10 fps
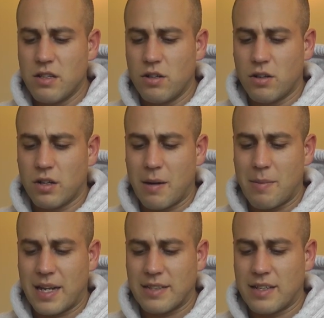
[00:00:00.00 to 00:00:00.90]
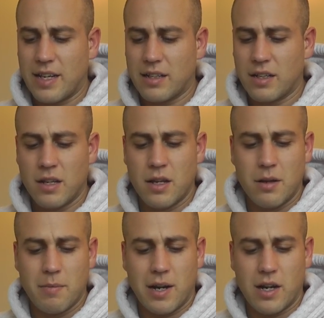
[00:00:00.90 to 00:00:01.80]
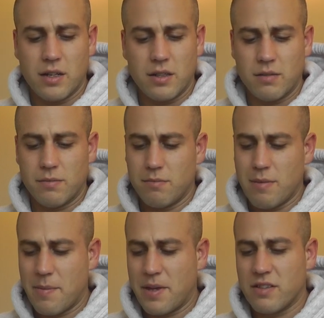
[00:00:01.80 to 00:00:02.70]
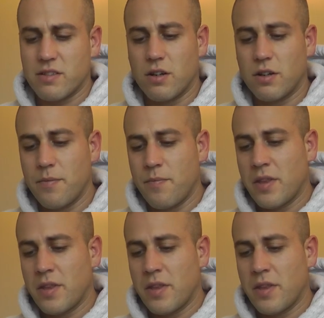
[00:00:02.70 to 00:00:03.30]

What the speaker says: look like plastic, but maybe it's not.